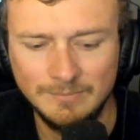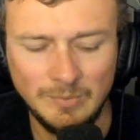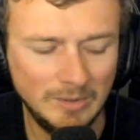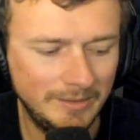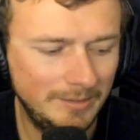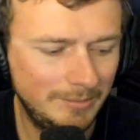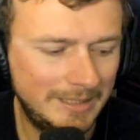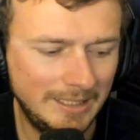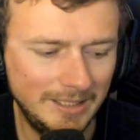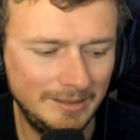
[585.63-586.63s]
Bro, are you
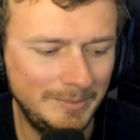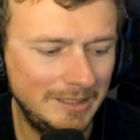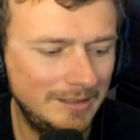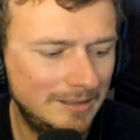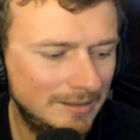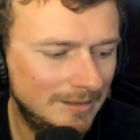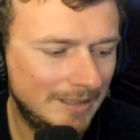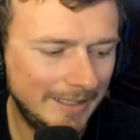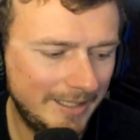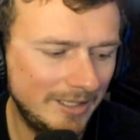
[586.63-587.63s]
kidding me?
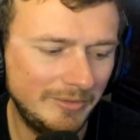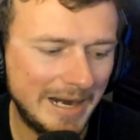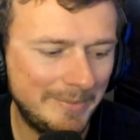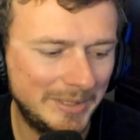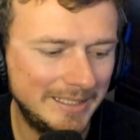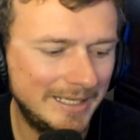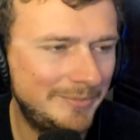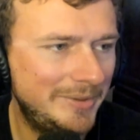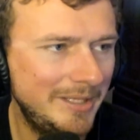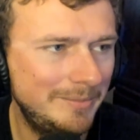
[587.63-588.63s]
I can't rap on
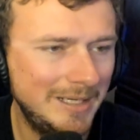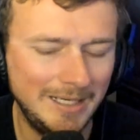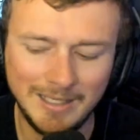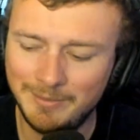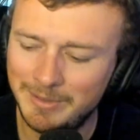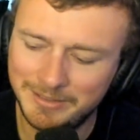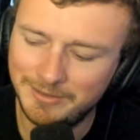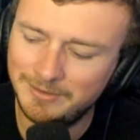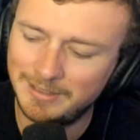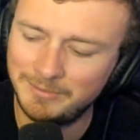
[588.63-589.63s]
that beat, man. I'm
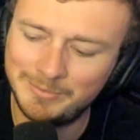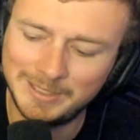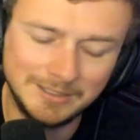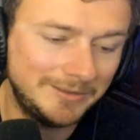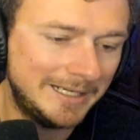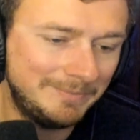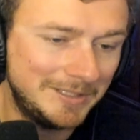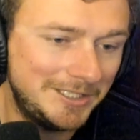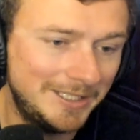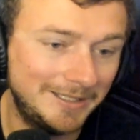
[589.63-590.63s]
about to wrap
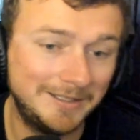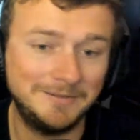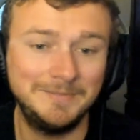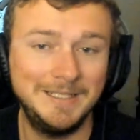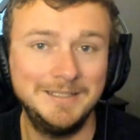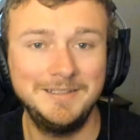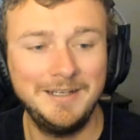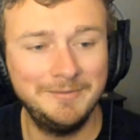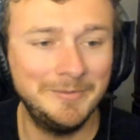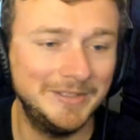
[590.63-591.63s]
this shit up, man.
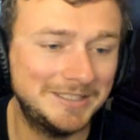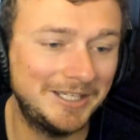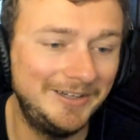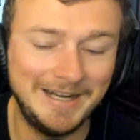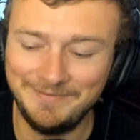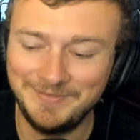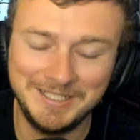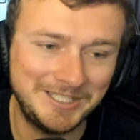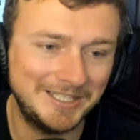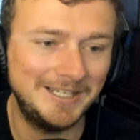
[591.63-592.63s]
I'm about to wrap
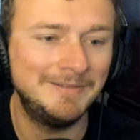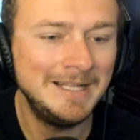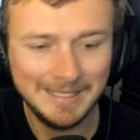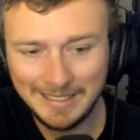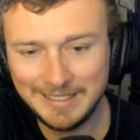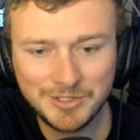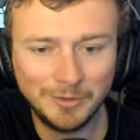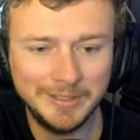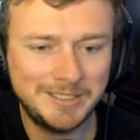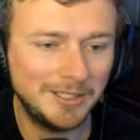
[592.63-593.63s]
this shit up. It's
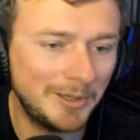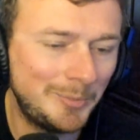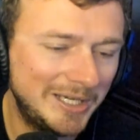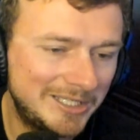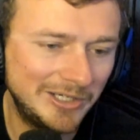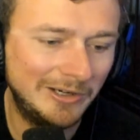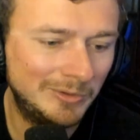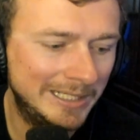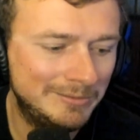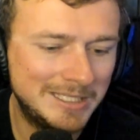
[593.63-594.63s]
cool he took a picture of
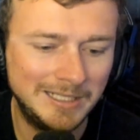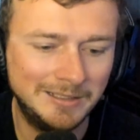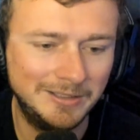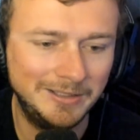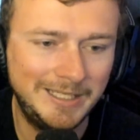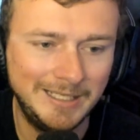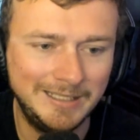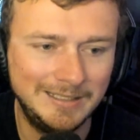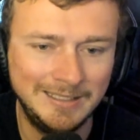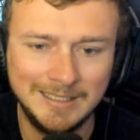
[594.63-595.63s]
when he was a younger
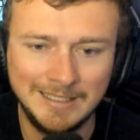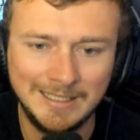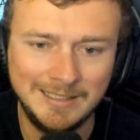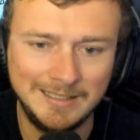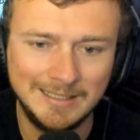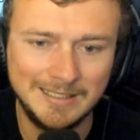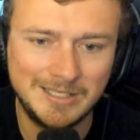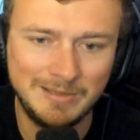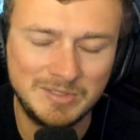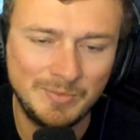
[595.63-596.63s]
kid and then in that
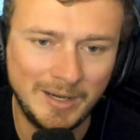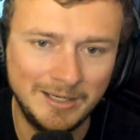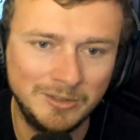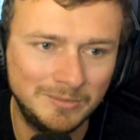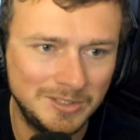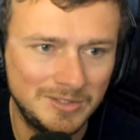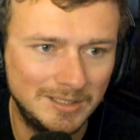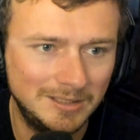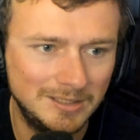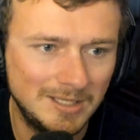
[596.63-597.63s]
same spot almost,
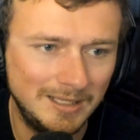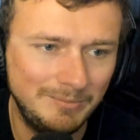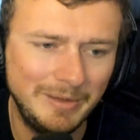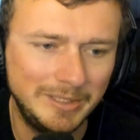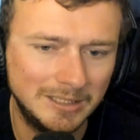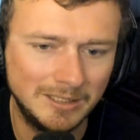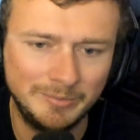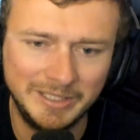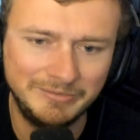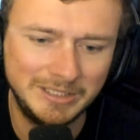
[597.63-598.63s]
it looks like. Maybe a little
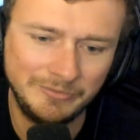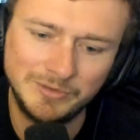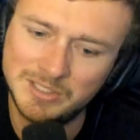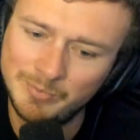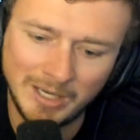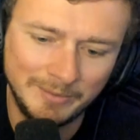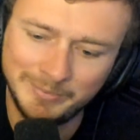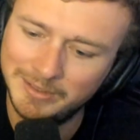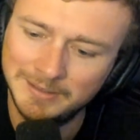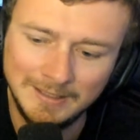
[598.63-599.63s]
bit of a different spot,
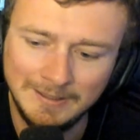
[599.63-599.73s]
but